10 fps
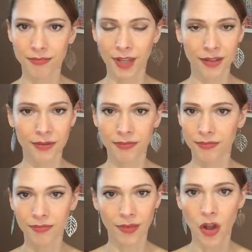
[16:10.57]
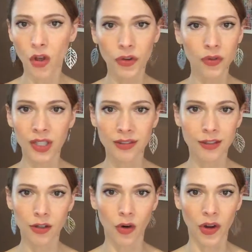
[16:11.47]
That's all you need
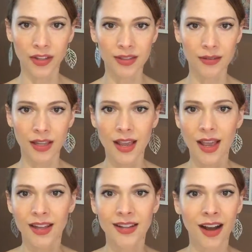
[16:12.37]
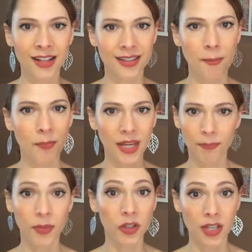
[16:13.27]
to do. It's not some
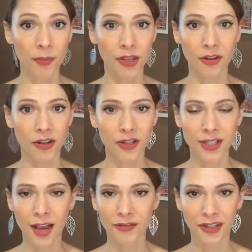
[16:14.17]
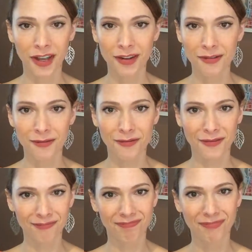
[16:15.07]
big buildup either. You just have to kind of
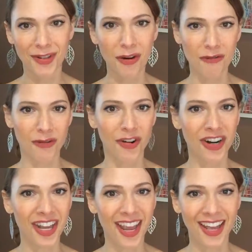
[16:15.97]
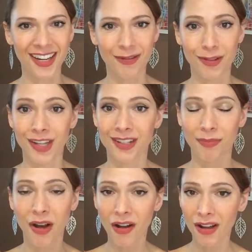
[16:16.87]
go for it. And if you need to
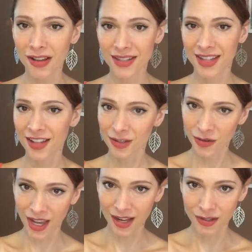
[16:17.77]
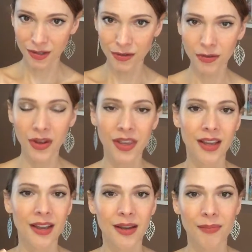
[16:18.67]
pause, that's okay too,
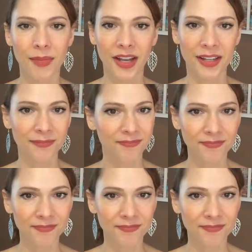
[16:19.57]
but